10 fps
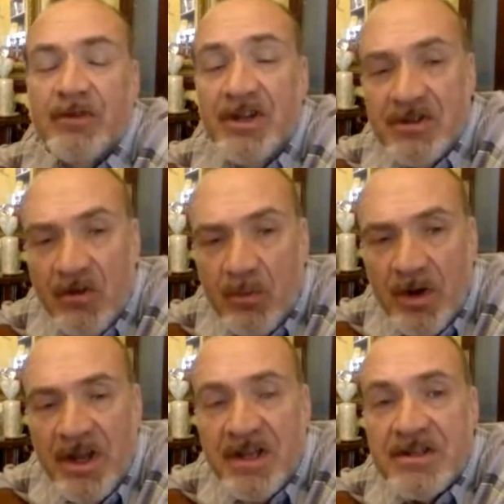Free
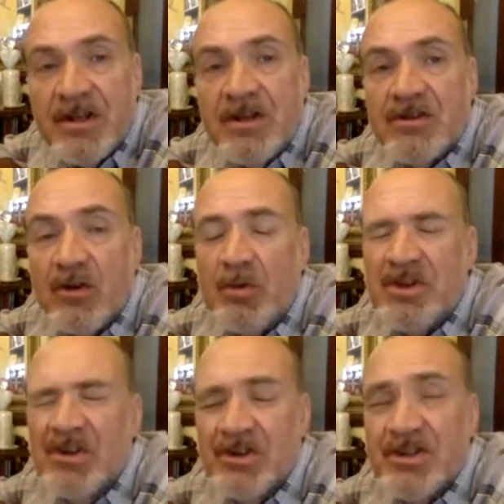software is software which
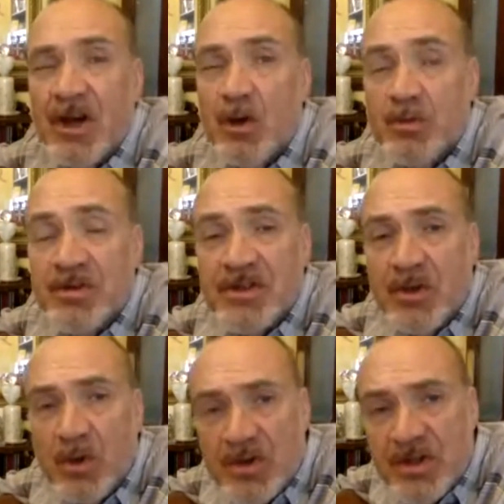is not just open
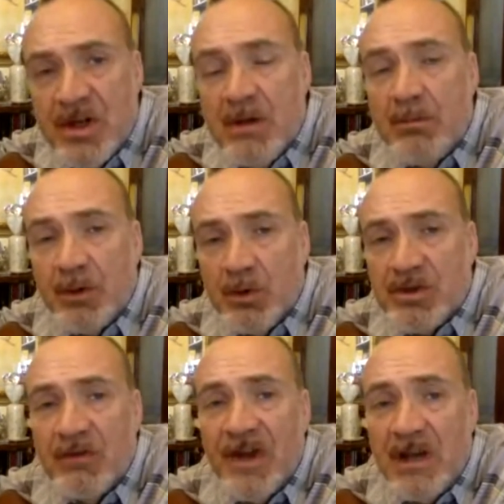source, but
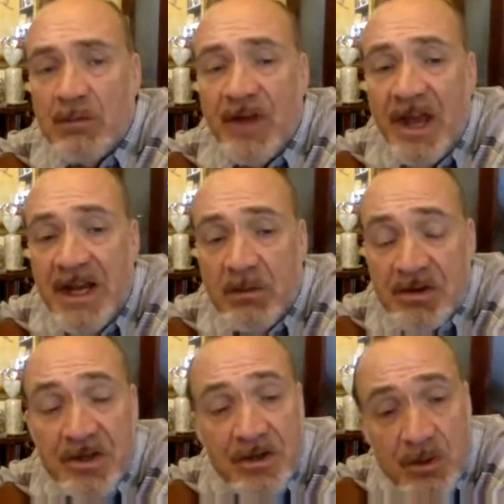also available for anyone
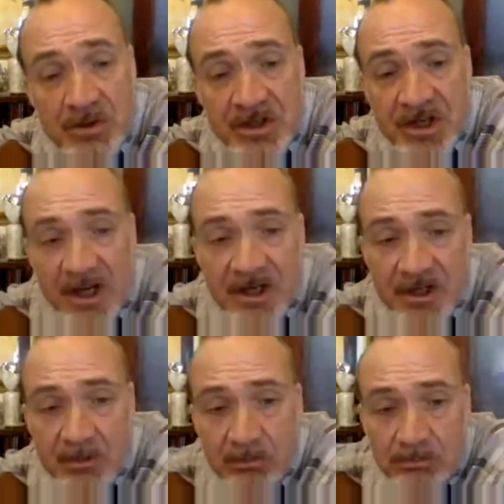to use and
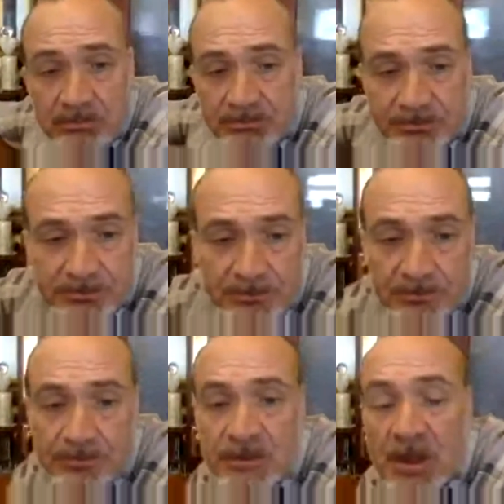change,
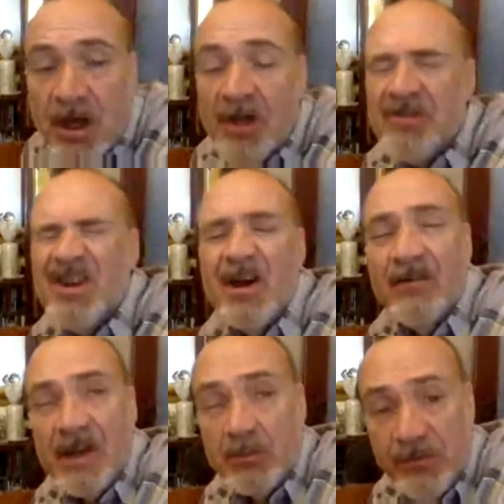and
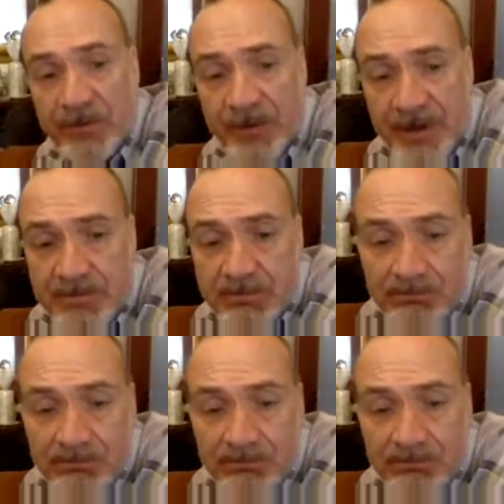available for free.